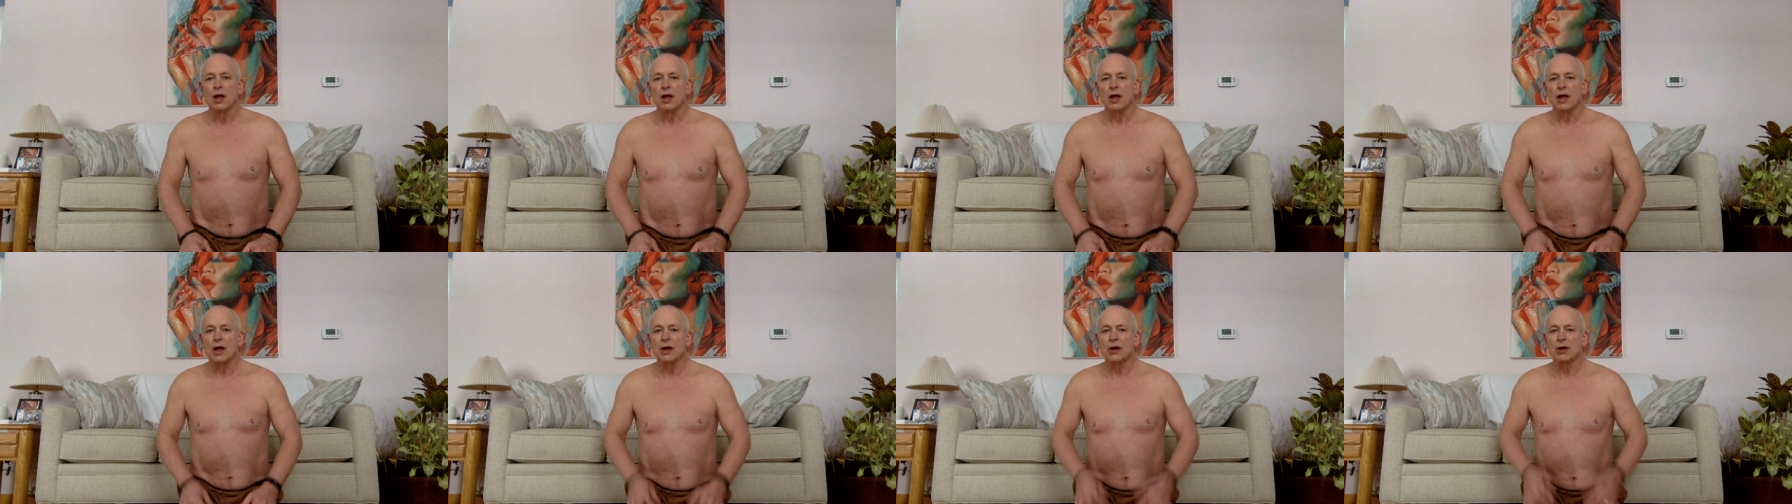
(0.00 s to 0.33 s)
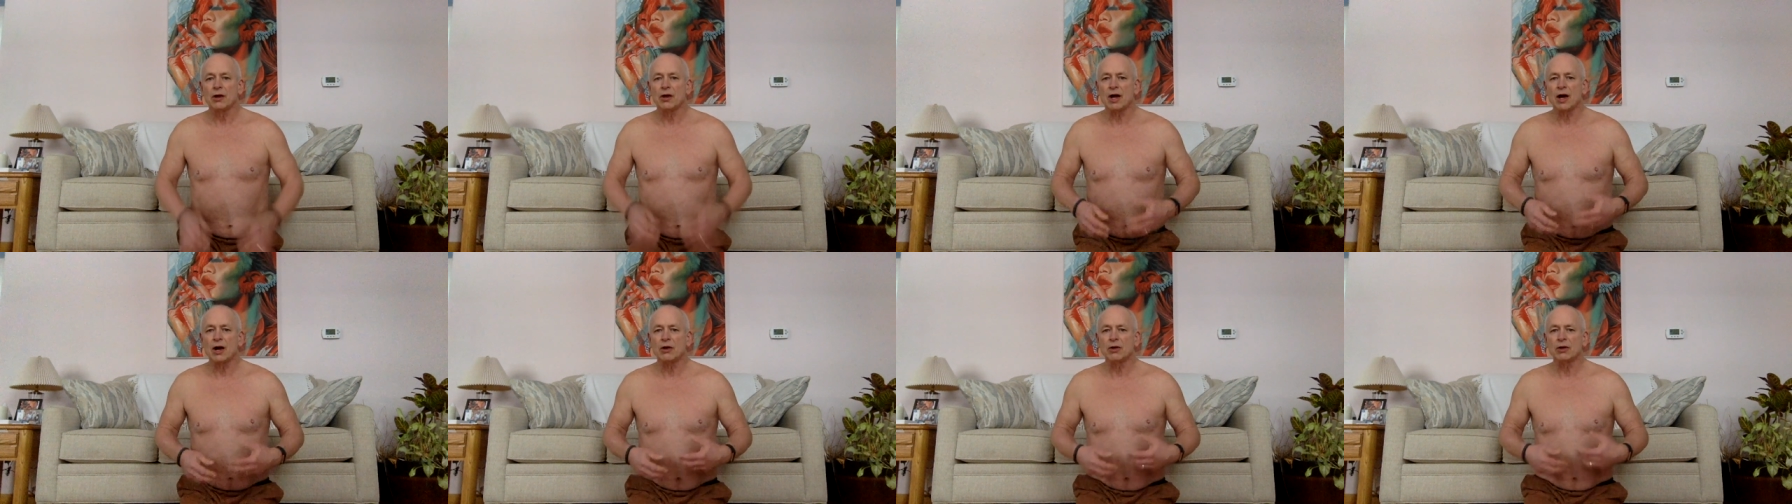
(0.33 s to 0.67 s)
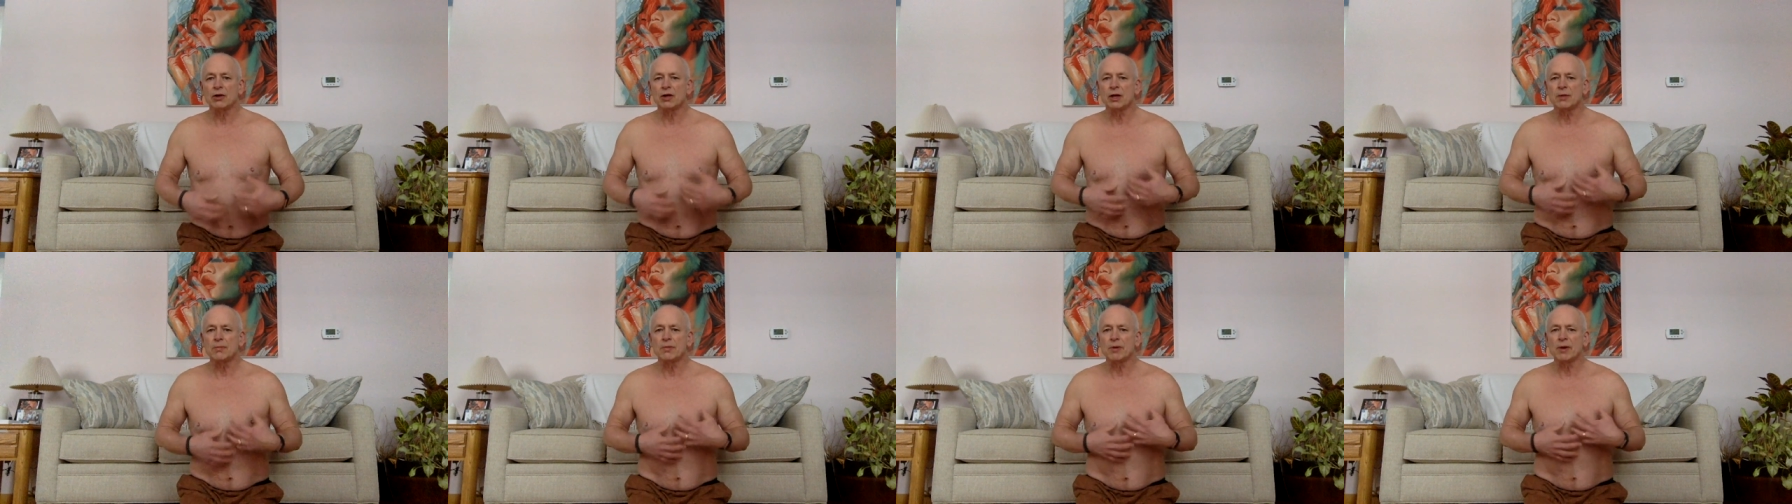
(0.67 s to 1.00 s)
And
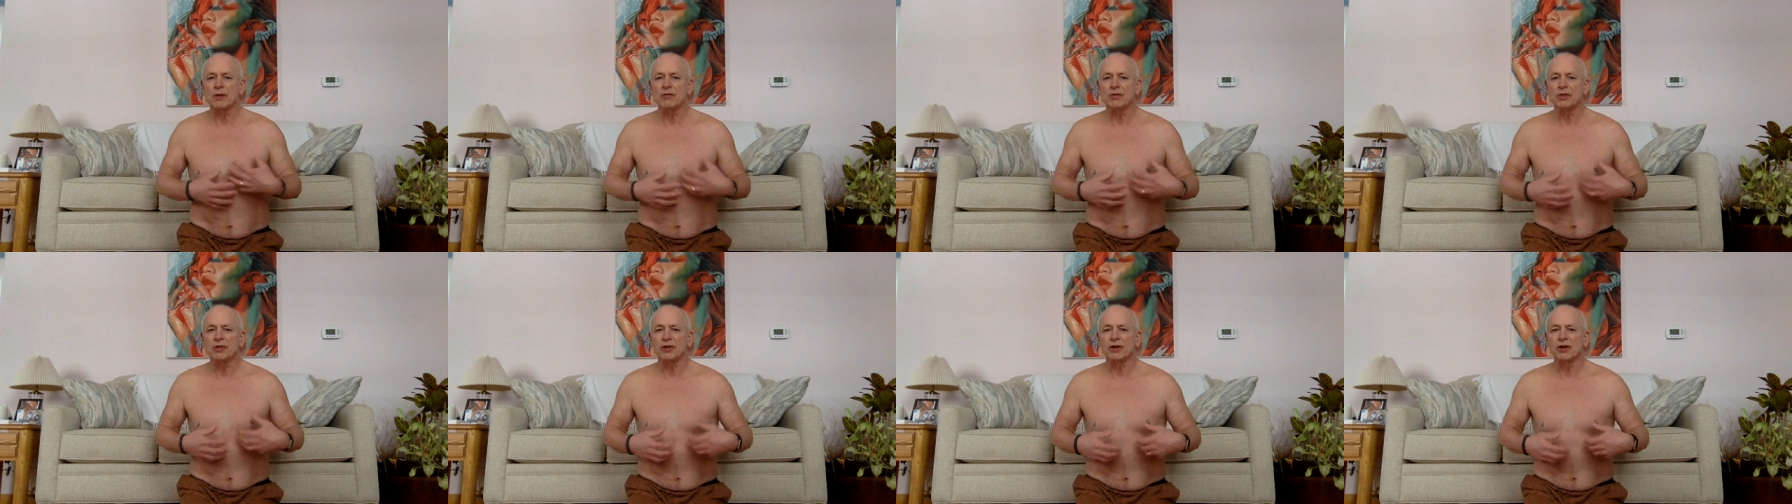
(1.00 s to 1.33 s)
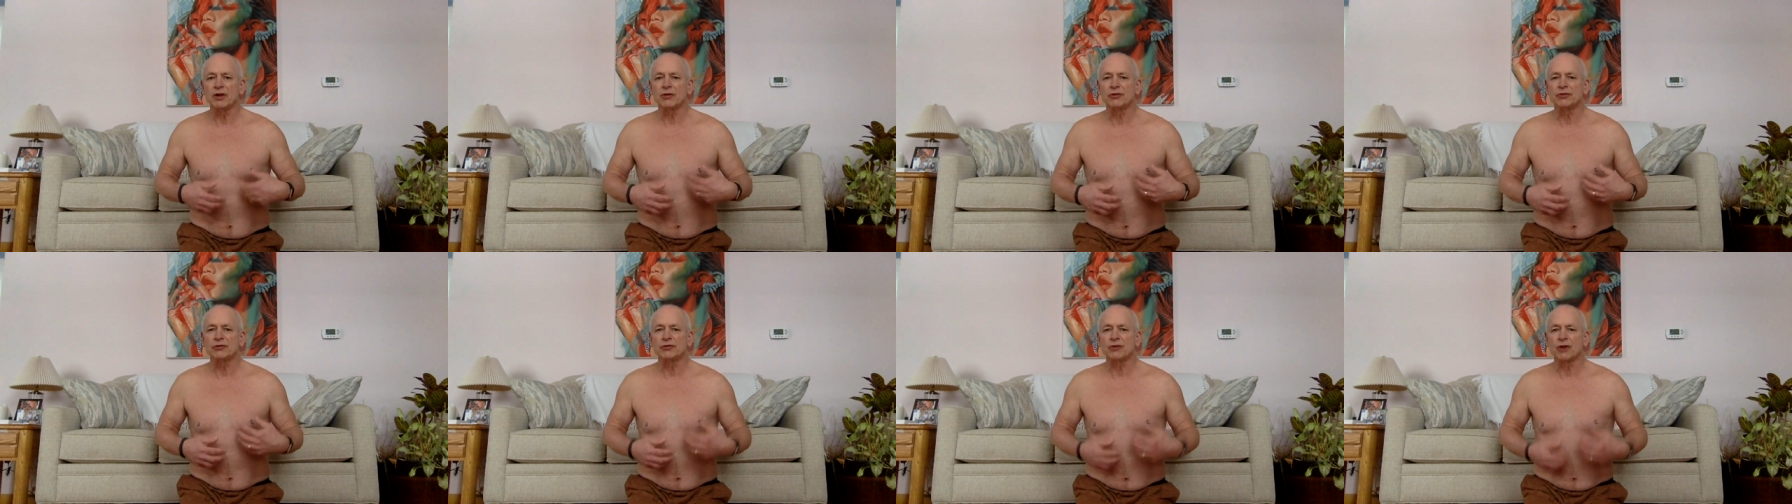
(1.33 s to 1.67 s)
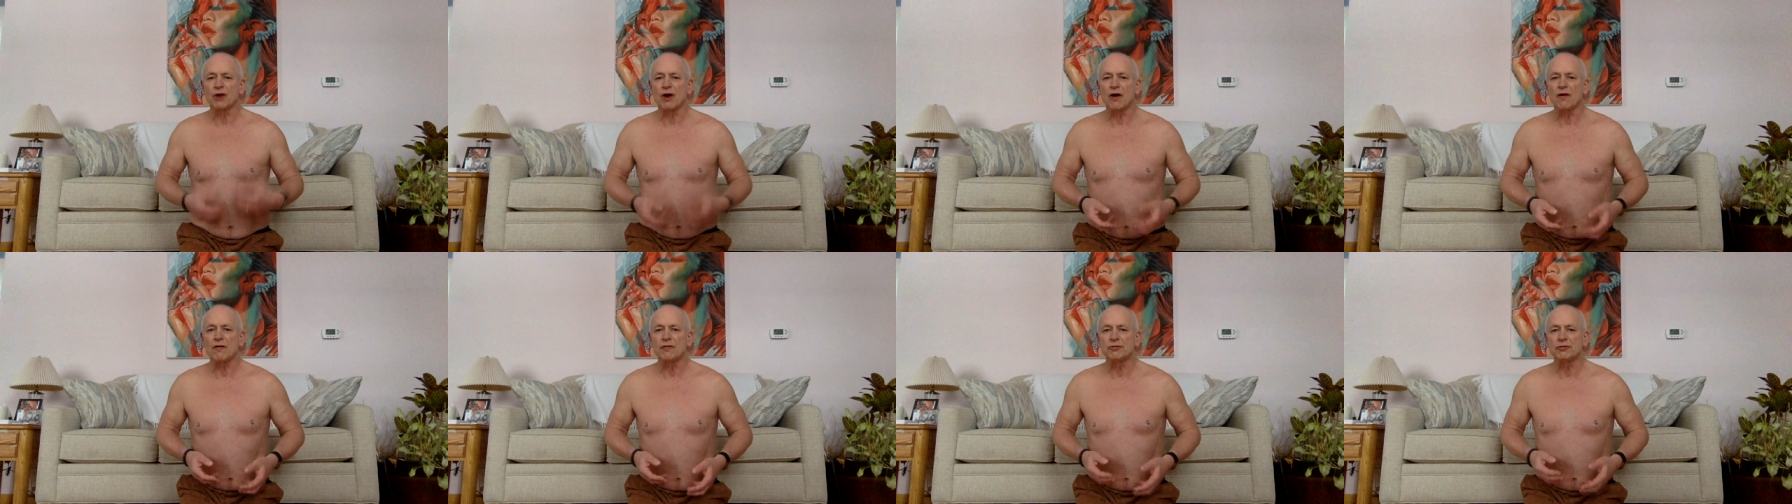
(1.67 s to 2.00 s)
keep everything else
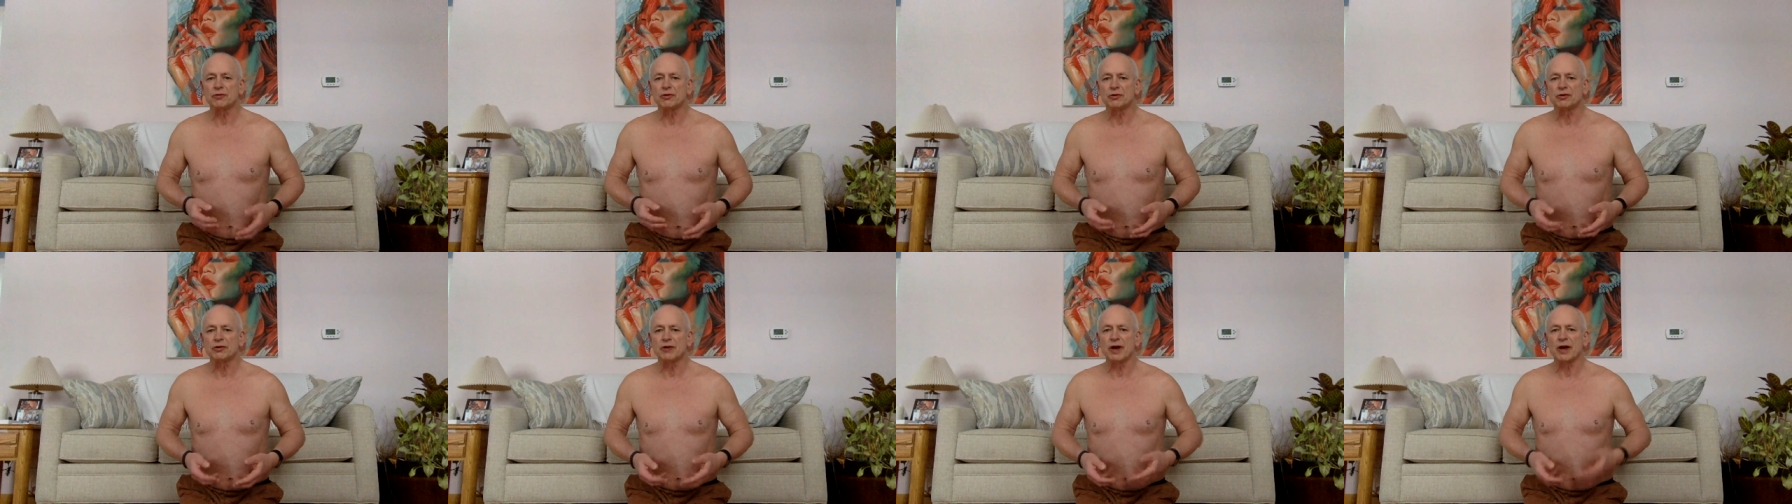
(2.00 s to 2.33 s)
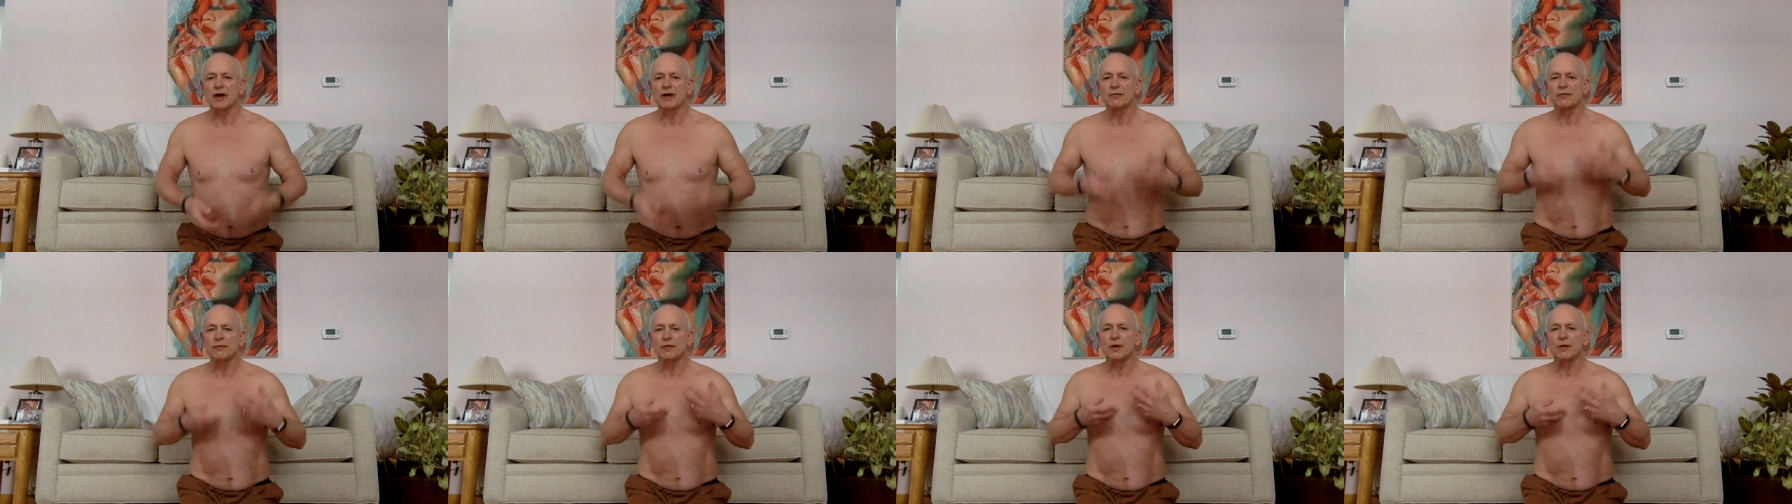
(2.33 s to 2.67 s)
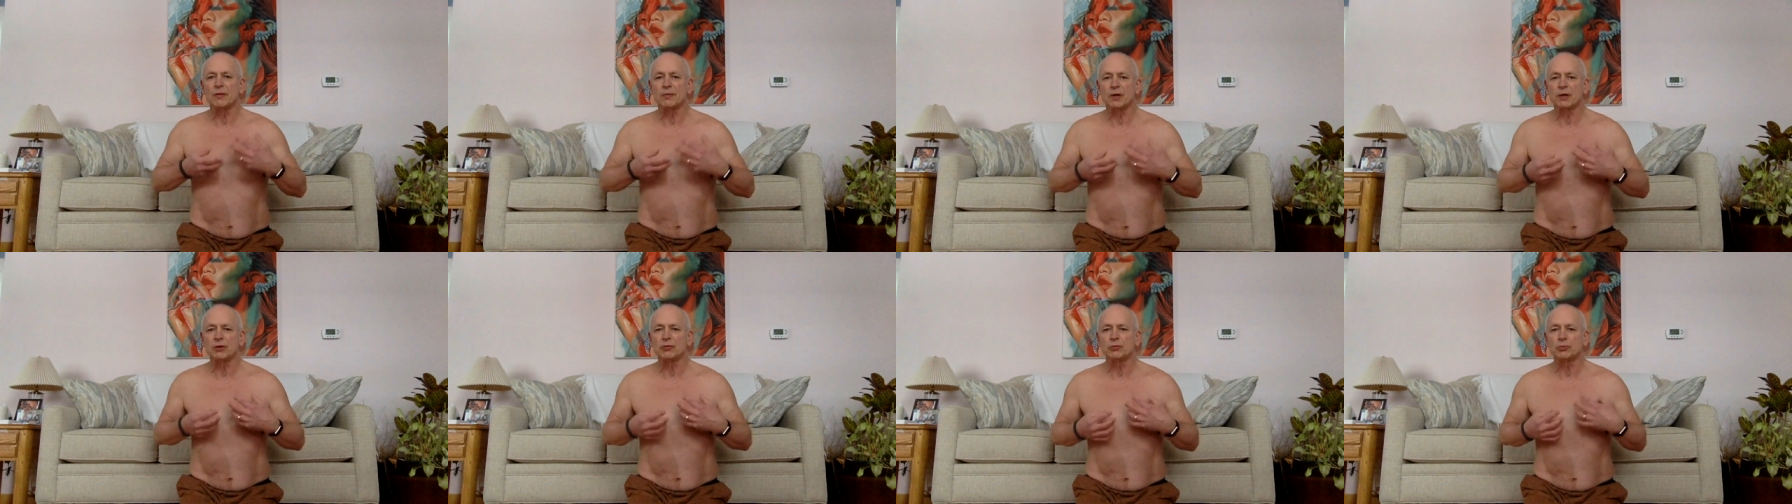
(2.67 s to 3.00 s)
soft so the
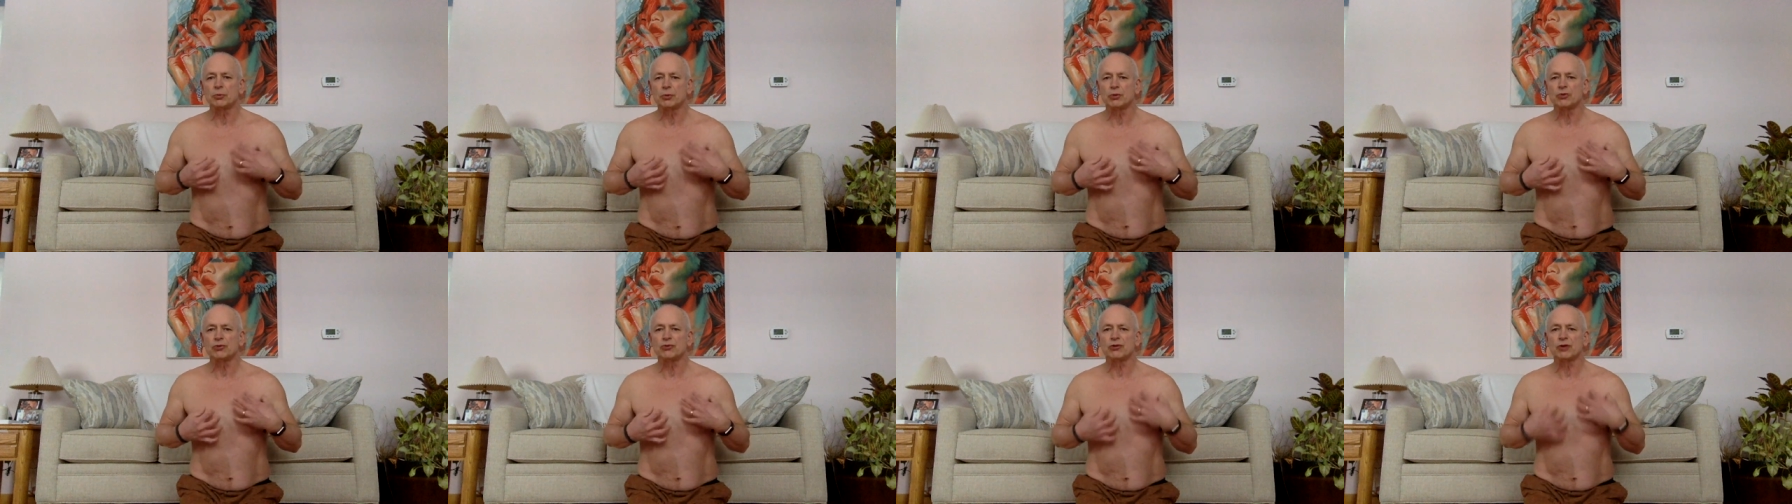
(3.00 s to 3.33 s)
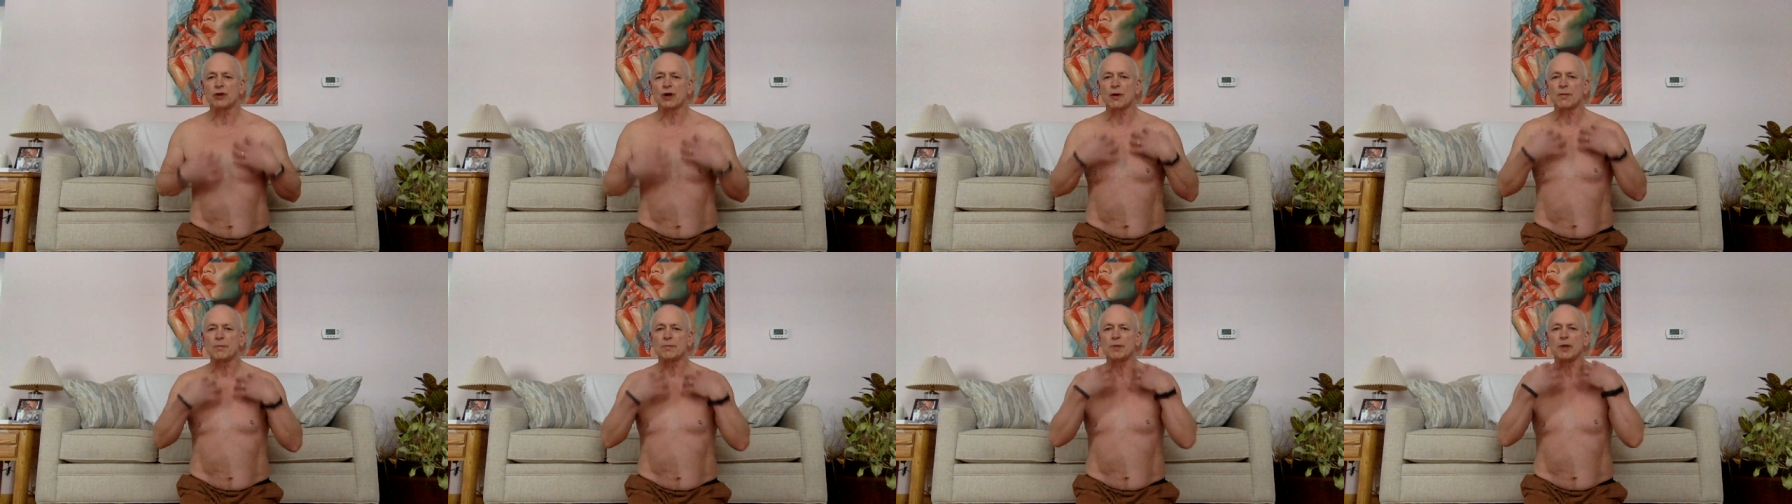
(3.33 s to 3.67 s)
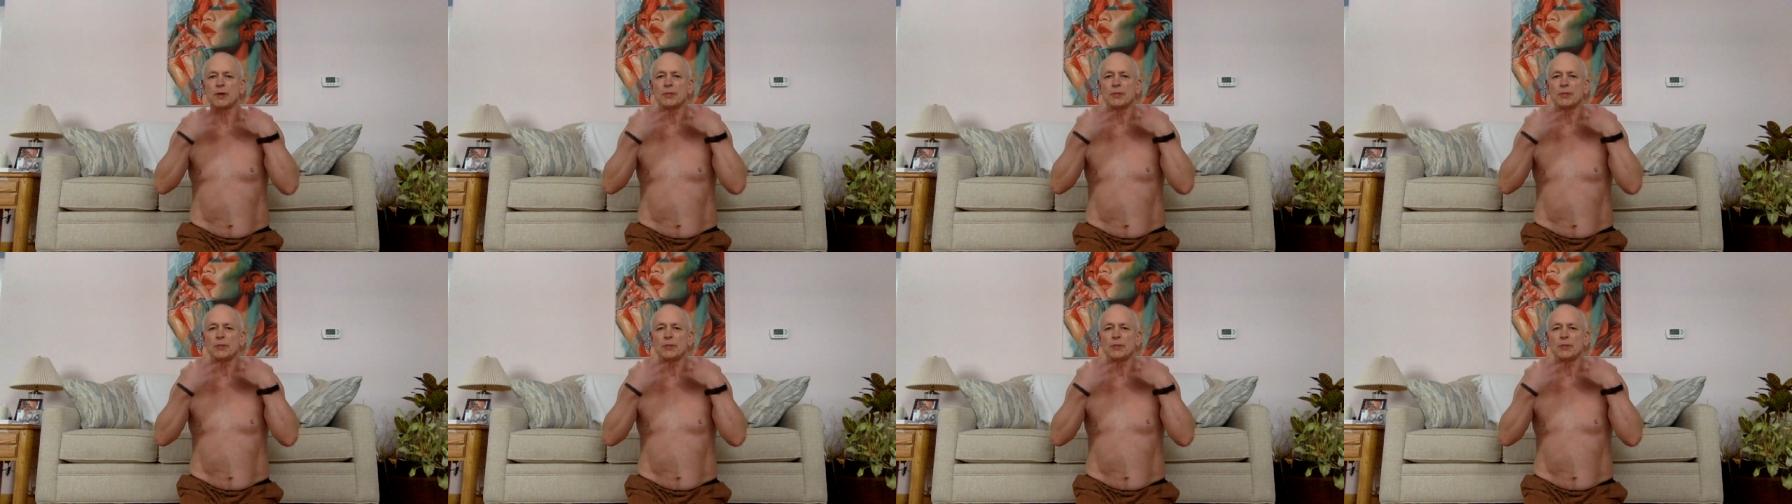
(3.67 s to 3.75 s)
diaphragm gets pushed up.